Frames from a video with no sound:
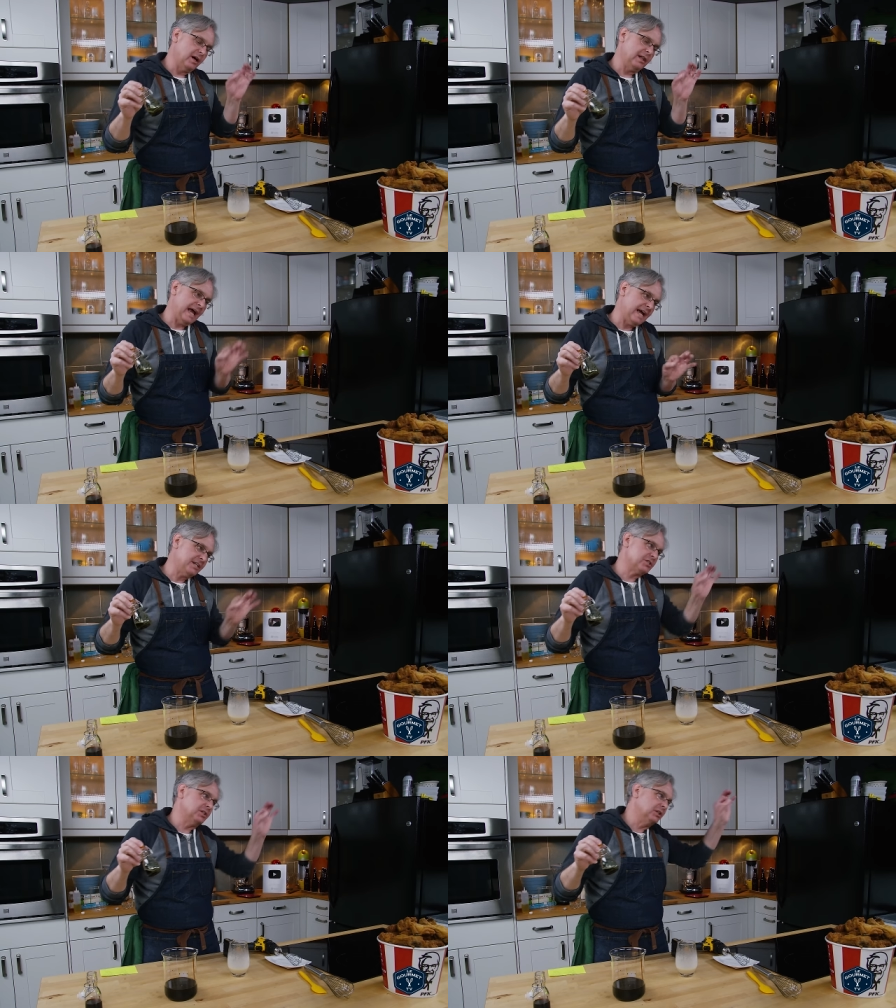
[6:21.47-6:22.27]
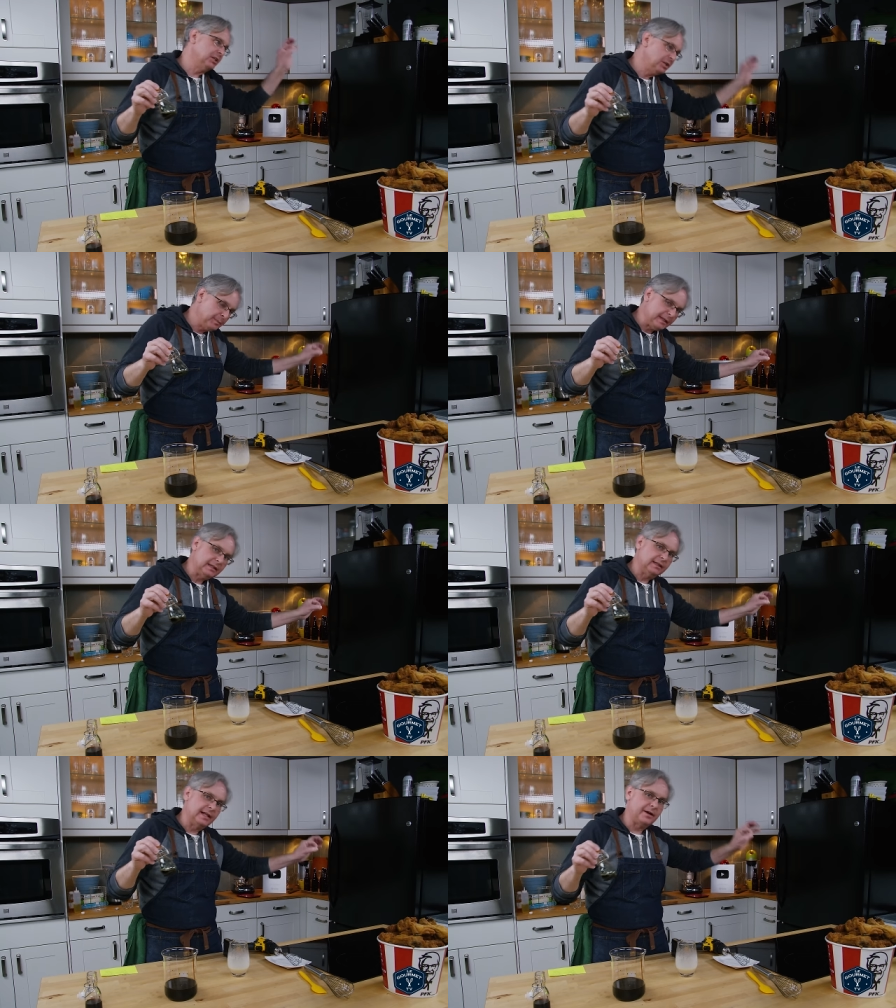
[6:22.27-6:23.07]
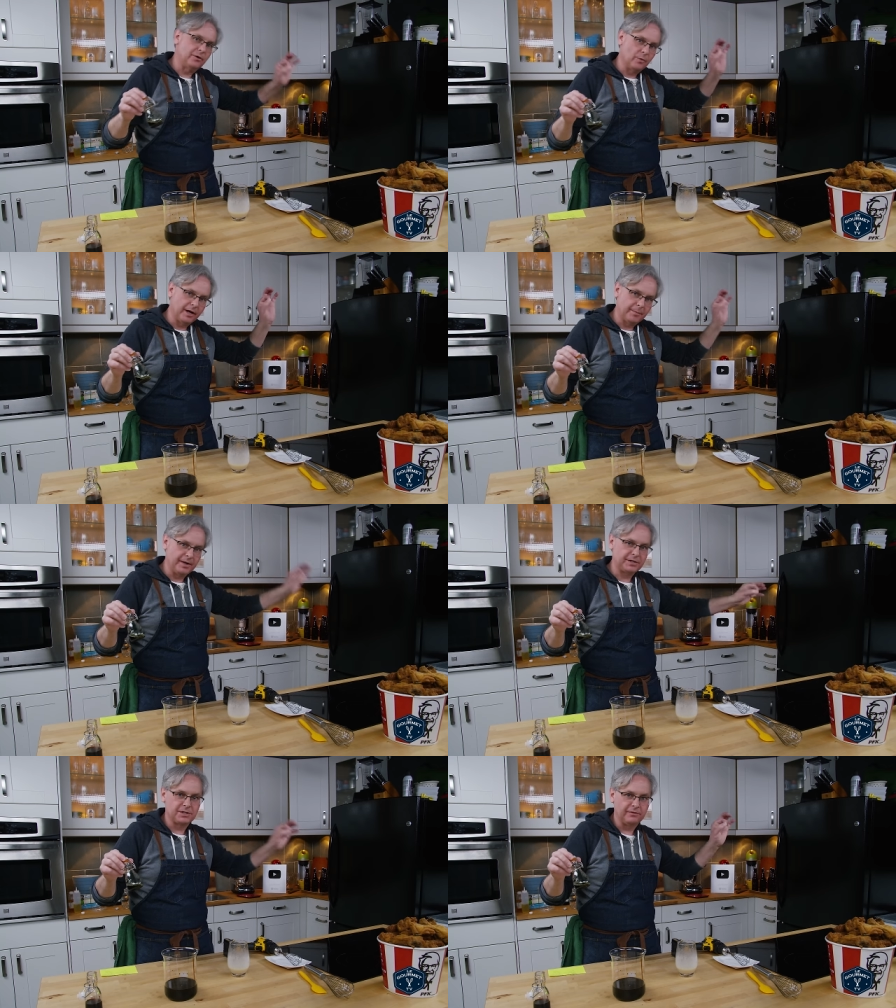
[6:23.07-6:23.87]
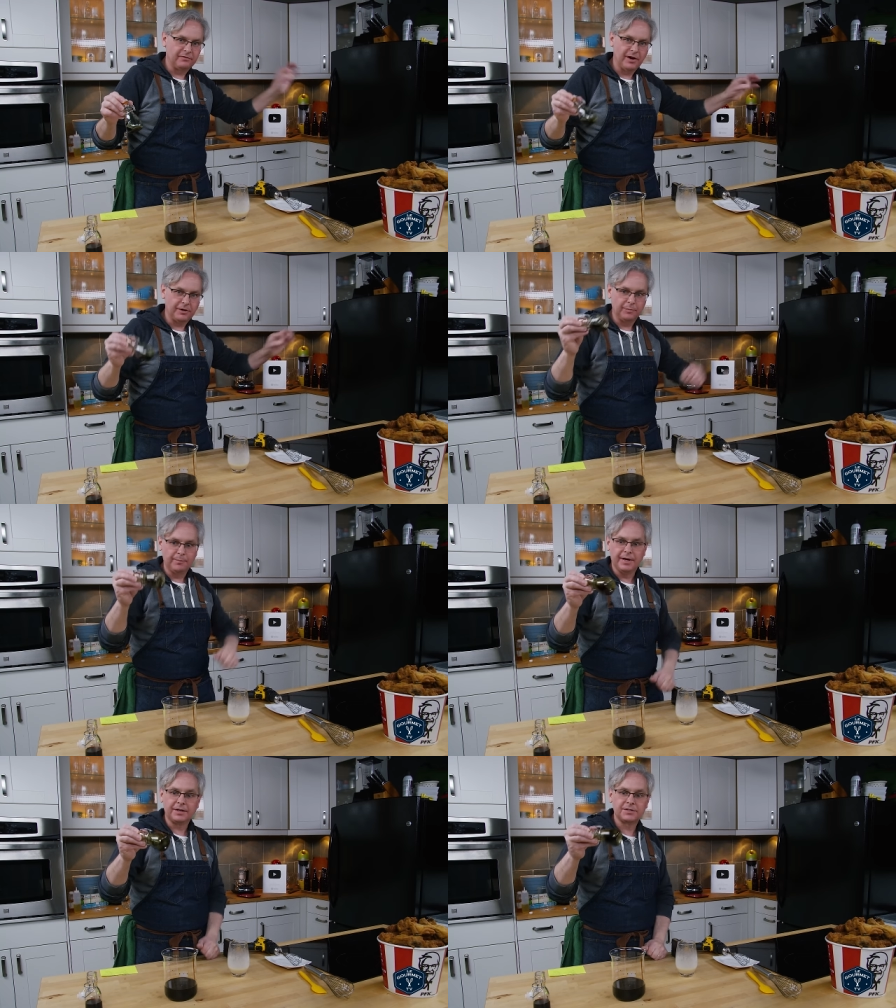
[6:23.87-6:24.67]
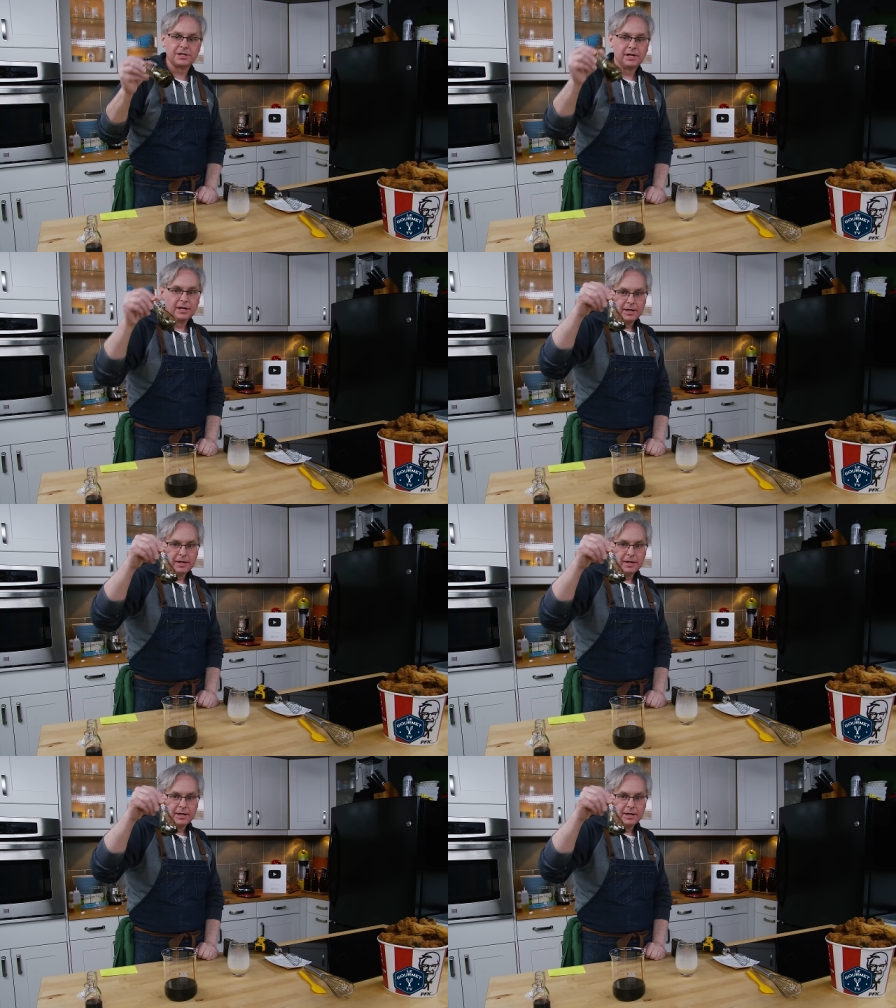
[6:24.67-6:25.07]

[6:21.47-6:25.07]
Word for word: I'll add just a little bit later when I mix the final mix.